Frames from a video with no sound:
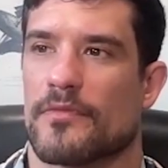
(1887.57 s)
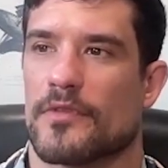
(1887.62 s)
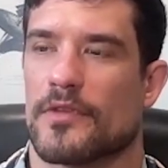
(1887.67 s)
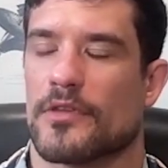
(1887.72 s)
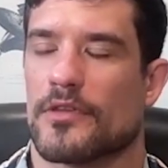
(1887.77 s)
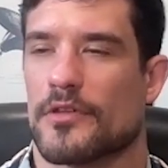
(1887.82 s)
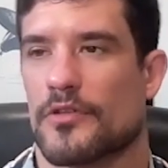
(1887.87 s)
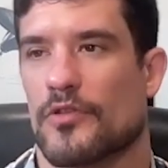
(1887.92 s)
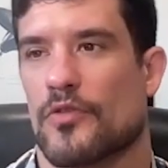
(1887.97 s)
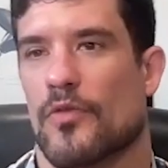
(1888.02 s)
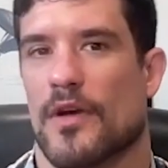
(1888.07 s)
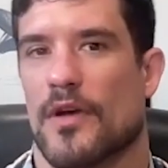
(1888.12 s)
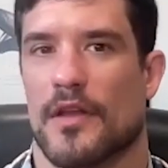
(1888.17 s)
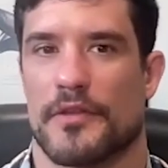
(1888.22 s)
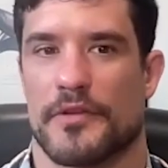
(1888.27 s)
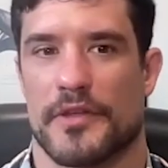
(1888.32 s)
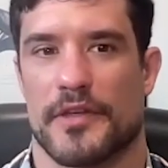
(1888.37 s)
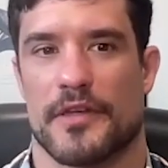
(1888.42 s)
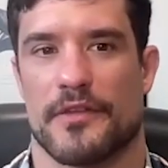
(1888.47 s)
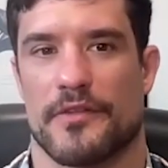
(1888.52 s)
good
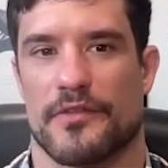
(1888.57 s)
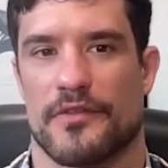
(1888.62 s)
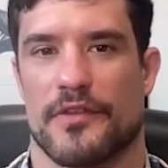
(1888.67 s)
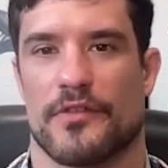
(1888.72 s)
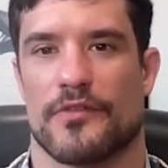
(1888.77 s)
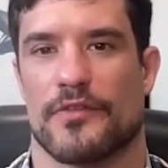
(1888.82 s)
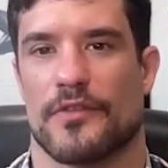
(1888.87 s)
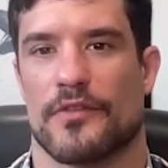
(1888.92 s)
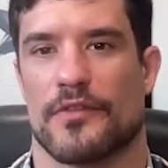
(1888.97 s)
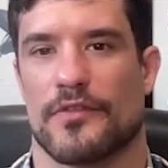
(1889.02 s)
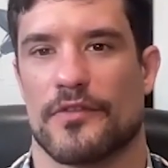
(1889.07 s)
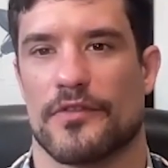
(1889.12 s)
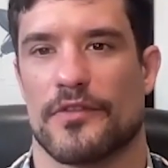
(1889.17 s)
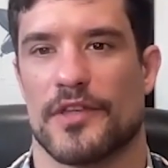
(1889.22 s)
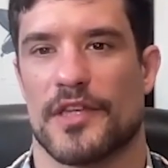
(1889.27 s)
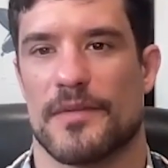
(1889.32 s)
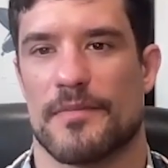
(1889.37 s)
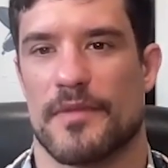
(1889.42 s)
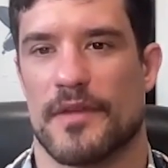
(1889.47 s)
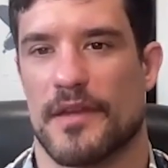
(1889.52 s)
quality, consistent
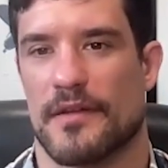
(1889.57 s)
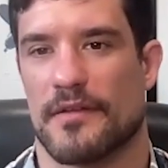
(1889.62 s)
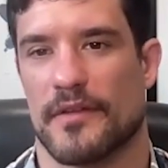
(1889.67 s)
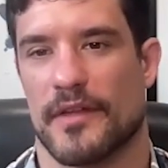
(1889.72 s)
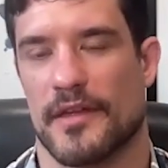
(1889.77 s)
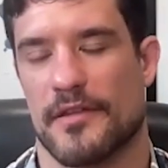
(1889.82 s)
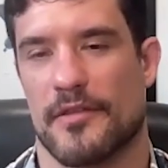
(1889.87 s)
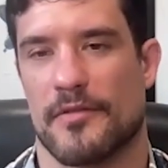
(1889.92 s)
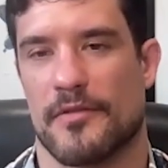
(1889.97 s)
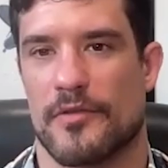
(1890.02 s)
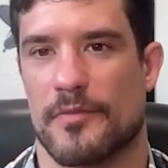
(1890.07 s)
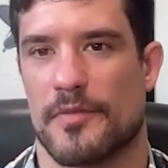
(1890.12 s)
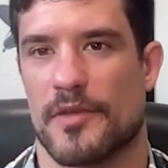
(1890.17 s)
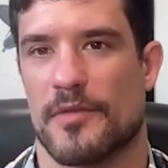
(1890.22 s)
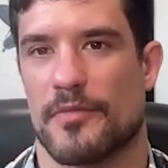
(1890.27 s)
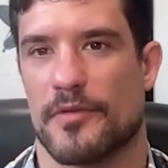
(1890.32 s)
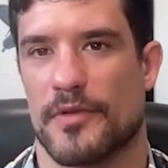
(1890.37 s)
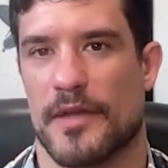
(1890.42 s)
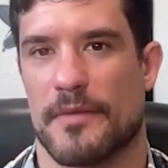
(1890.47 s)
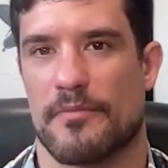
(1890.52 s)
sleep, and like the
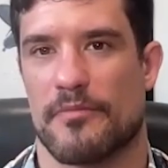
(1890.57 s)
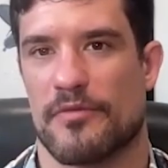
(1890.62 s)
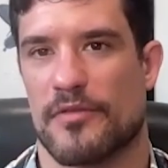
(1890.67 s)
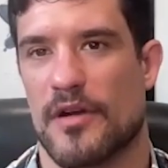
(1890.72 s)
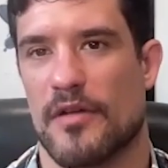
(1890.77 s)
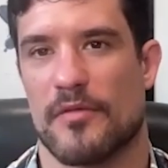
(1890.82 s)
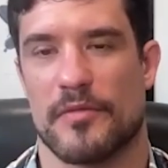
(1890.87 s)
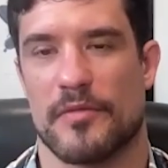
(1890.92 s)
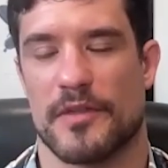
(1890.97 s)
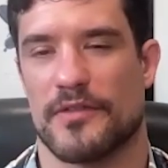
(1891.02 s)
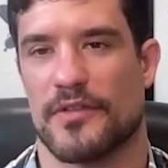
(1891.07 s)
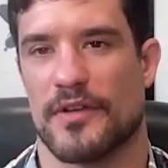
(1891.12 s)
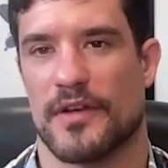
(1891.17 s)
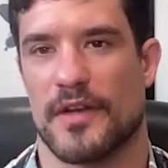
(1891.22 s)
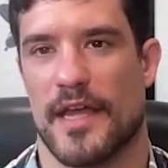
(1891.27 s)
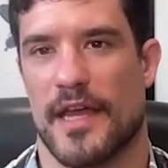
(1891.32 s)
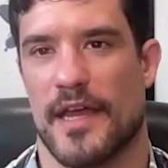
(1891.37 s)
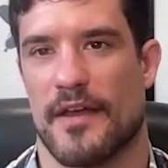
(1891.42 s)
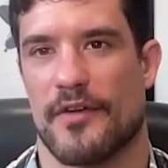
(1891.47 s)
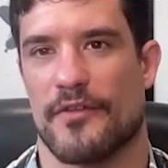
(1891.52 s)
people that probably didn't
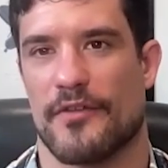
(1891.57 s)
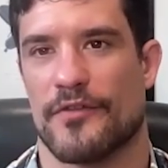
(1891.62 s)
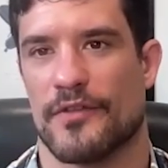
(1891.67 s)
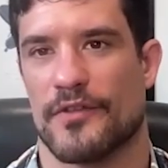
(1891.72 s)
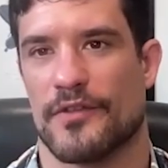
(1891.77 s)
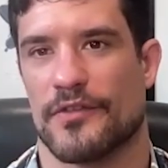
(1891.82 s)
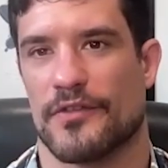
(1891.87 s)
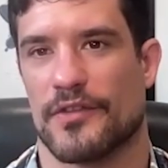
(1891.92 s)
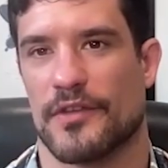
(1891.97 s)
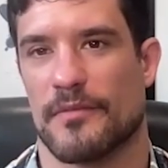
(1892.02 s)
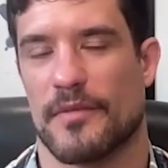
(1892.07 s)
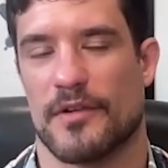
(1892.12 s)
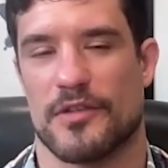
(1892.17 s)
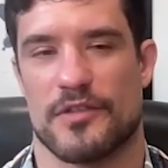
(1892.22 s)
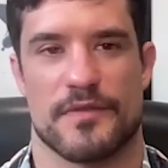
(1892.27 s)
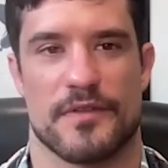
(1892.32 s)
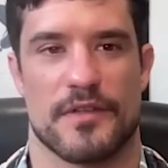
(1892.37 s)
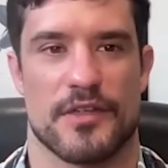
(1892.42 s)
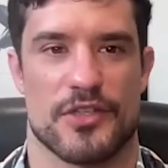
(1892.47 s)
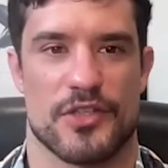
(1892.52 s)
have see much
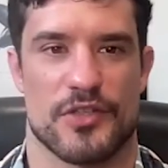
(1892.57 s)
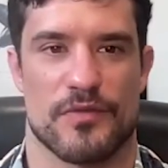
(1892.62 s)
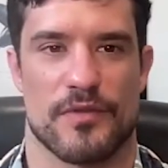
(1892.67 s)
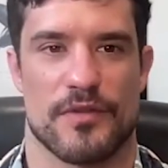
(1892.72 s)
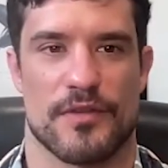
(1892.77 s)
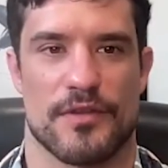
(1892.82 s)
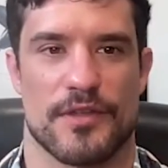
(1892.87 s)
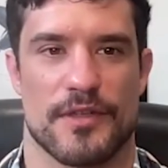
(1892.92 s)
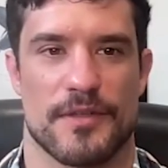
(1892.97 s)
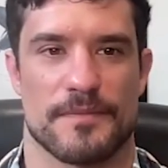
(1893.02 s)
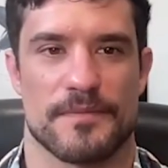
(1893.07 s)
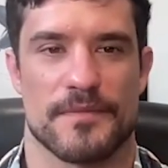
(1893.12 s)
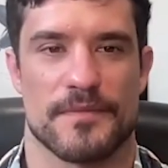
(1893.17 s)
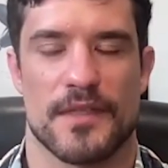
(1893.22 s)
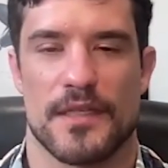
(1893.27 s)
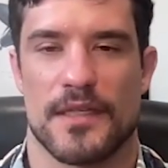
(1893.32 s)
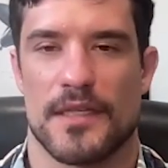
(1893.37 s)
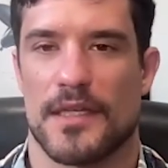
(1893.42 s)
of an issue with it,